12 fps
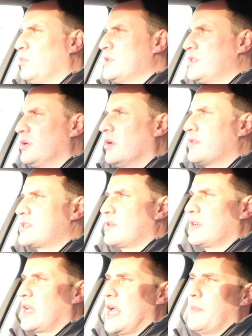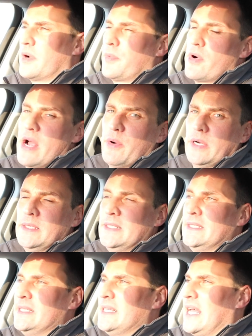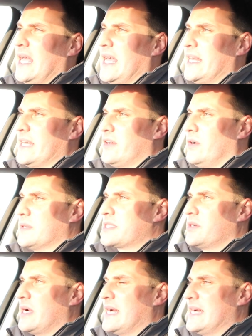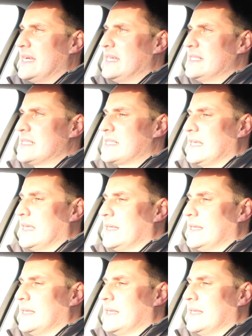once you go over a certain kilometre per hour. And it also has